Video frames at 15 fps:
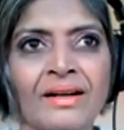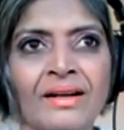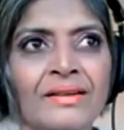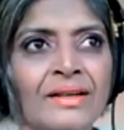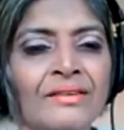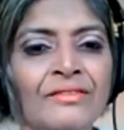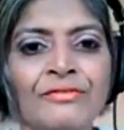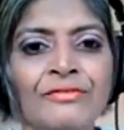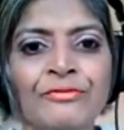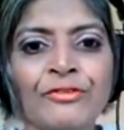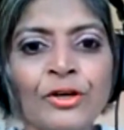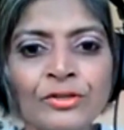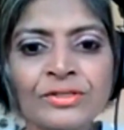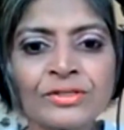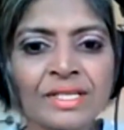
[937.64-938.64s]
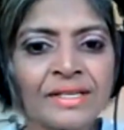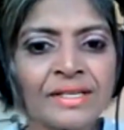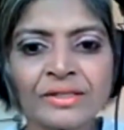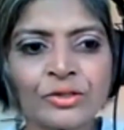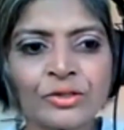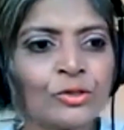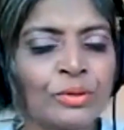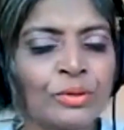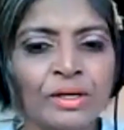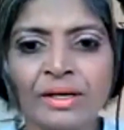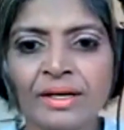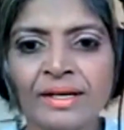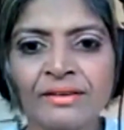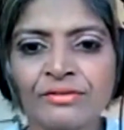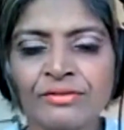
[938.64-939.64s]
I've followed Diana Cooper.
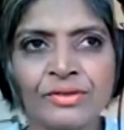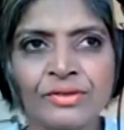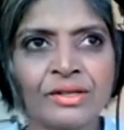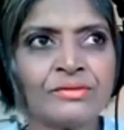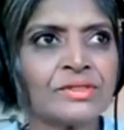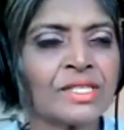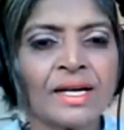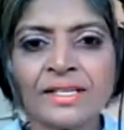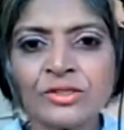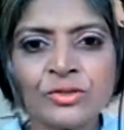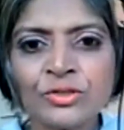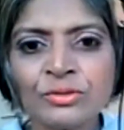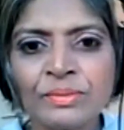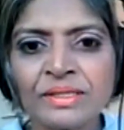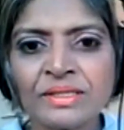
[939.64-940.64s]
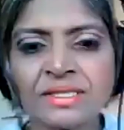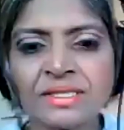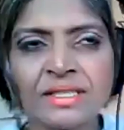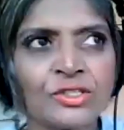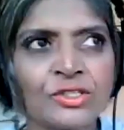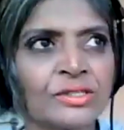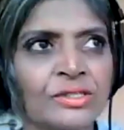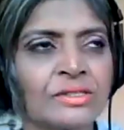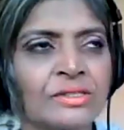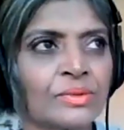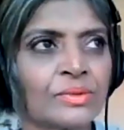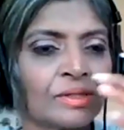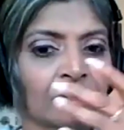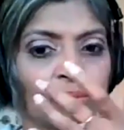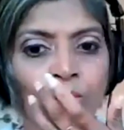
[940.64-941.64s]
I do the meditations
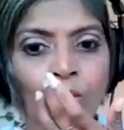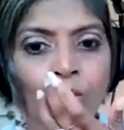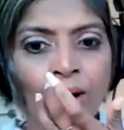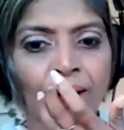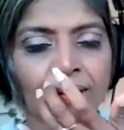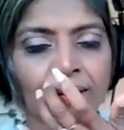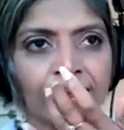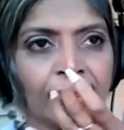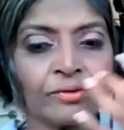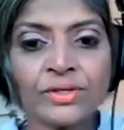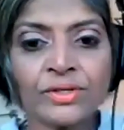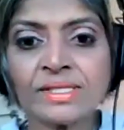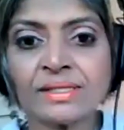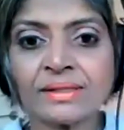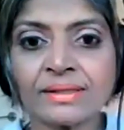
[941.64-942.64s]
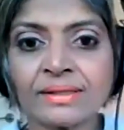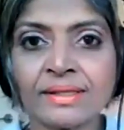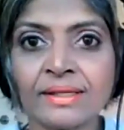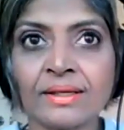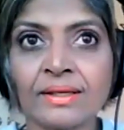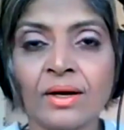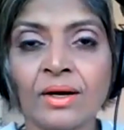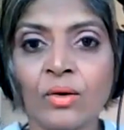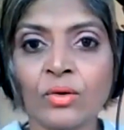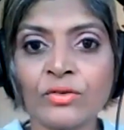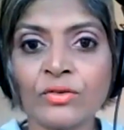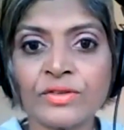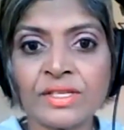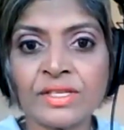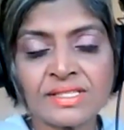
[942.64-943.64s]
with Tim Wild, and recently all
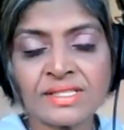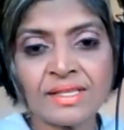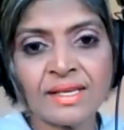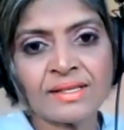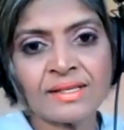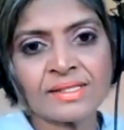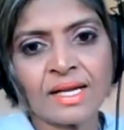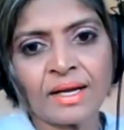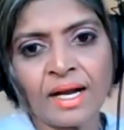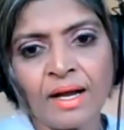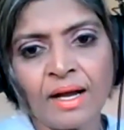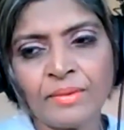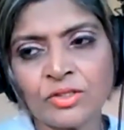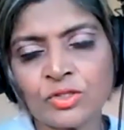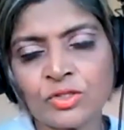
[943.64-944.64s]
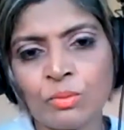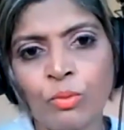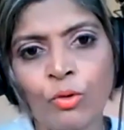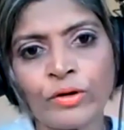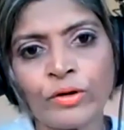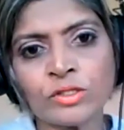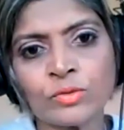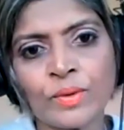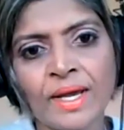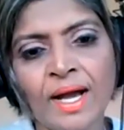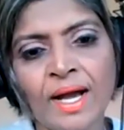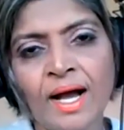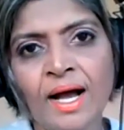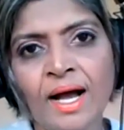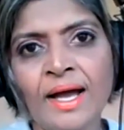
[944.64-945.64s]
of these things are coming to a point
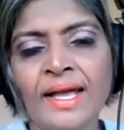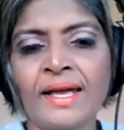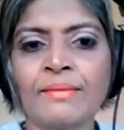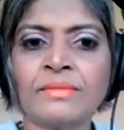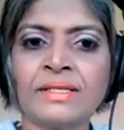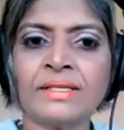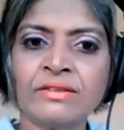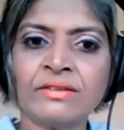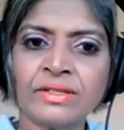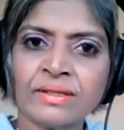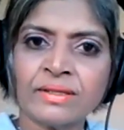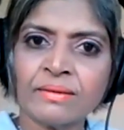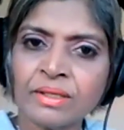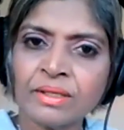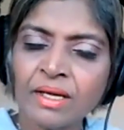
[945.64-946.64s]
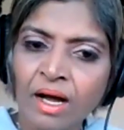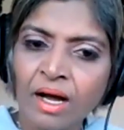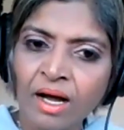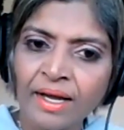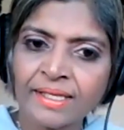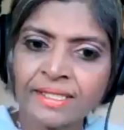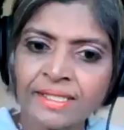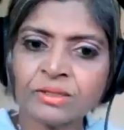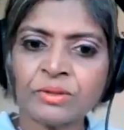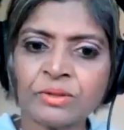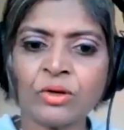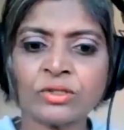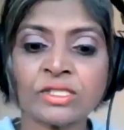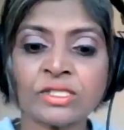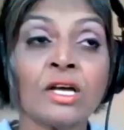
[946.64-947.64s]
where I am leaving them behind
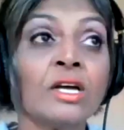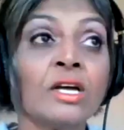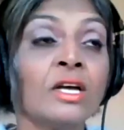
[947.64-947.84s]
because